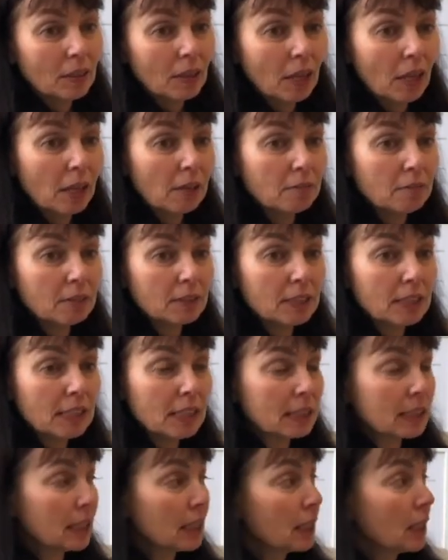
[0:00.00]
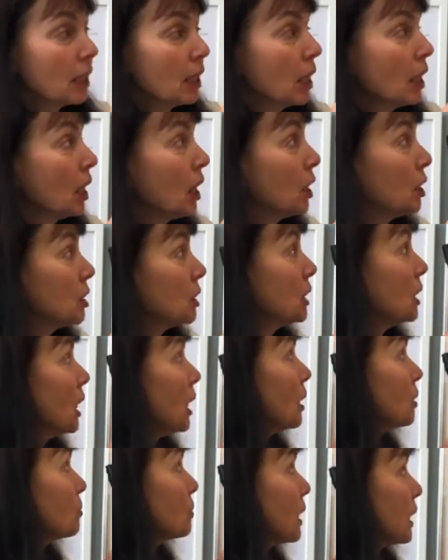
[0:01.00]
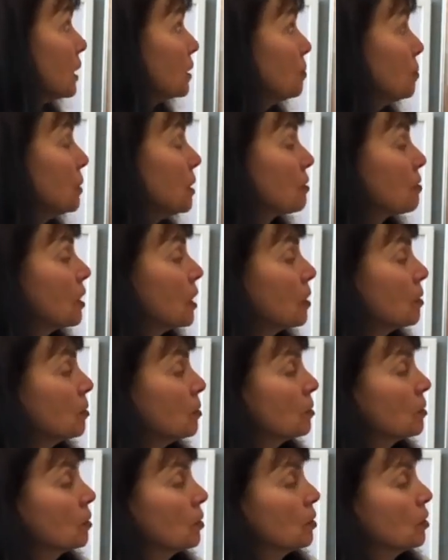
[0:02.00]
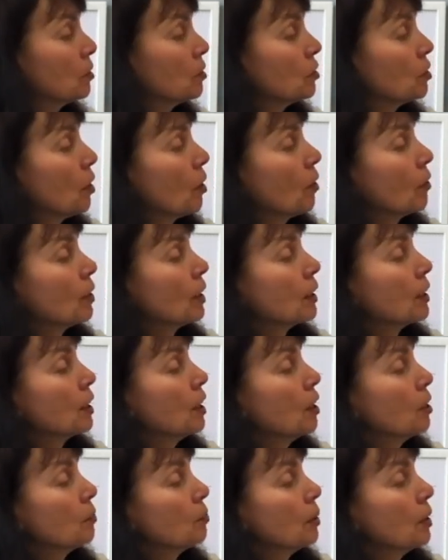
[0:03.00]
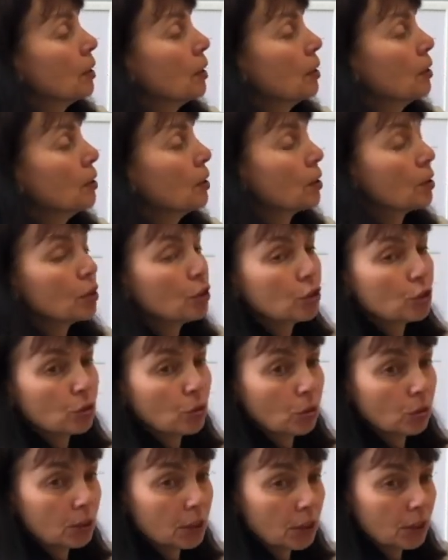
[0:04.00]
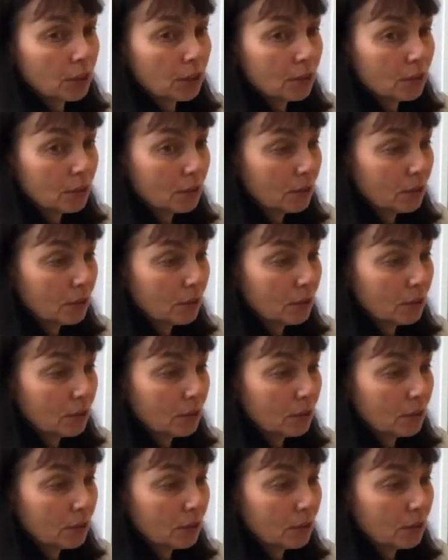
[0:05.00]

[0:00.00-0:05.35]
If it is a direct mirror, so that can be another shoulder